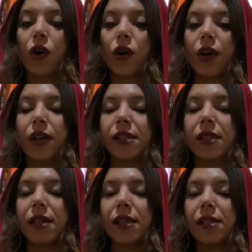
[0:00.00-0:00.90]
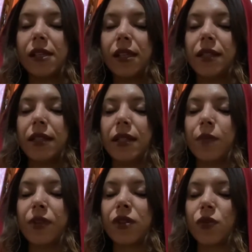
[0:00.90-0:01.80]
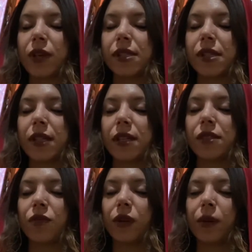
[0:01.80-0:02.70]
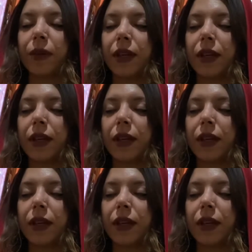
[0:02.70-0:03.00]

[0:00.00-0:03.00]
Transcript: is this in the deepest resonance for me?